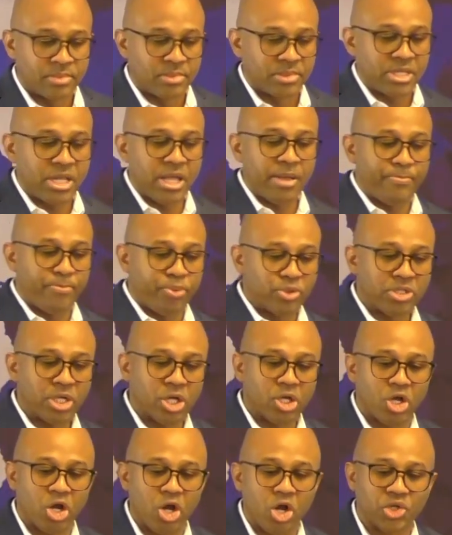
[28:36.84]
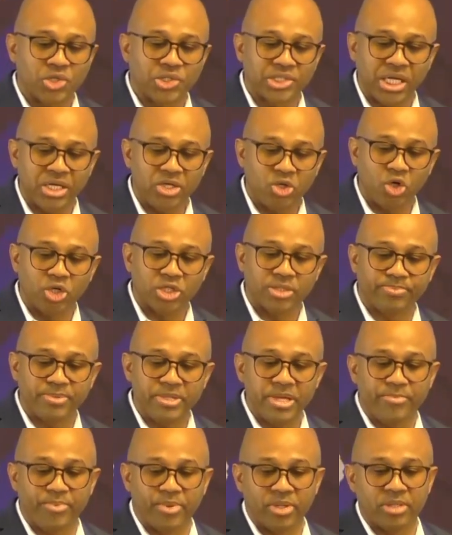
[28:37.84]
They put a curse on those
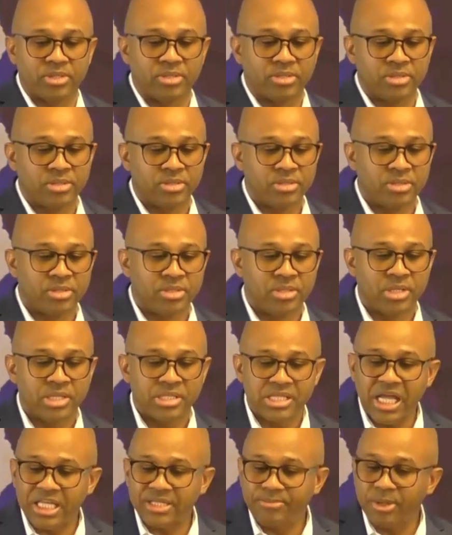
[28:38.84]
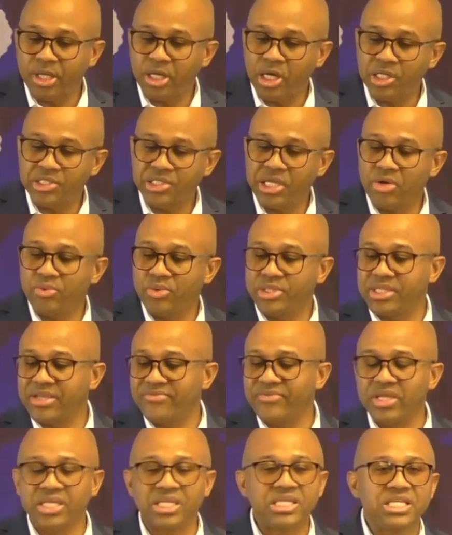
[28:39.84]
people. That's because they
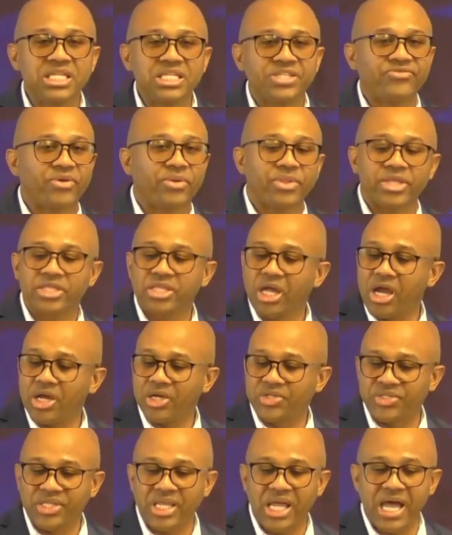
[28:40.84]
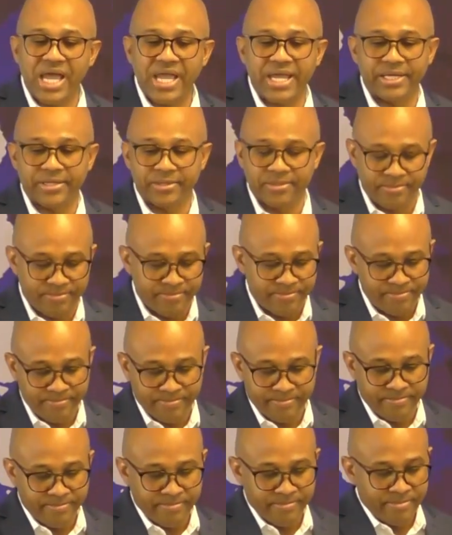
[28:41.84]
received the keys from the dark side.
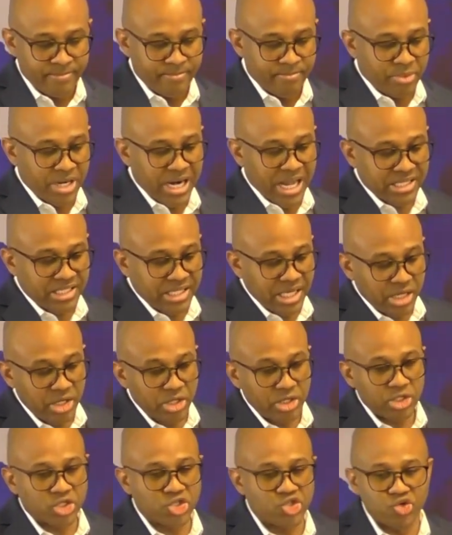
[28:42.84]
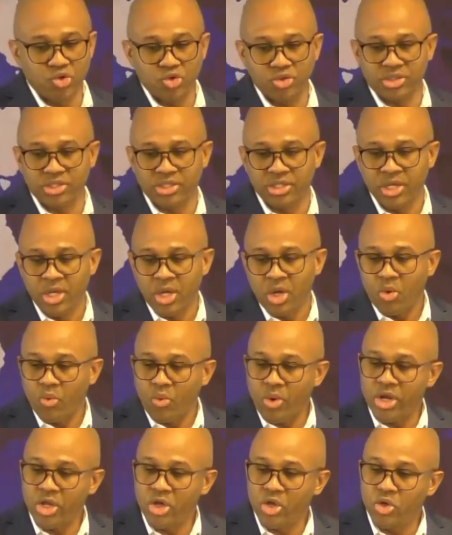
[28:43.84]
But I tell you the truth,
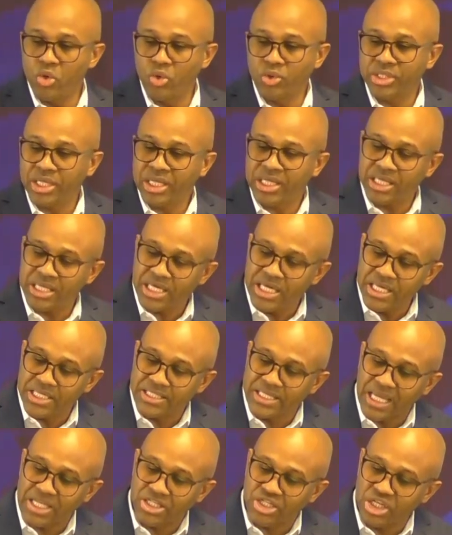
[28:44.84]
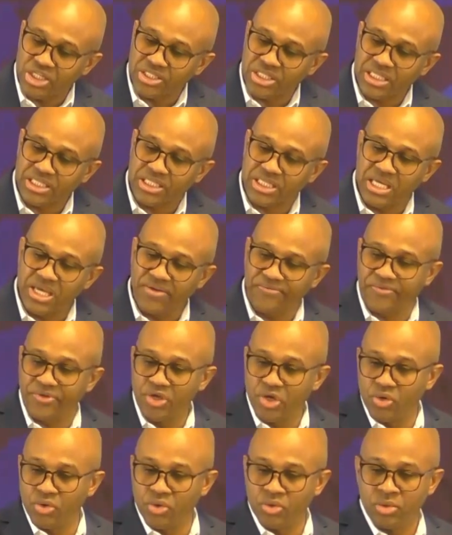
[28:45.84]
when you use the keys that Jesus give
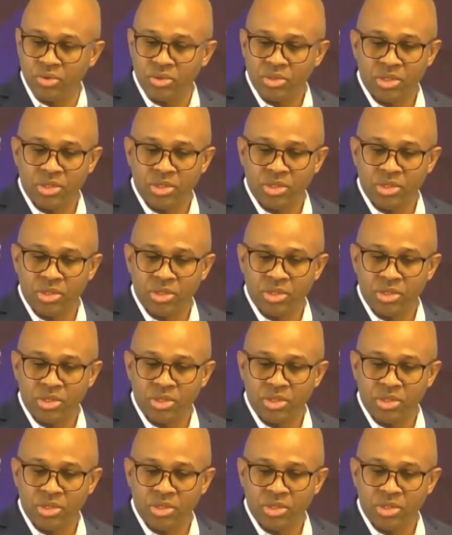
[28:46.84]
you,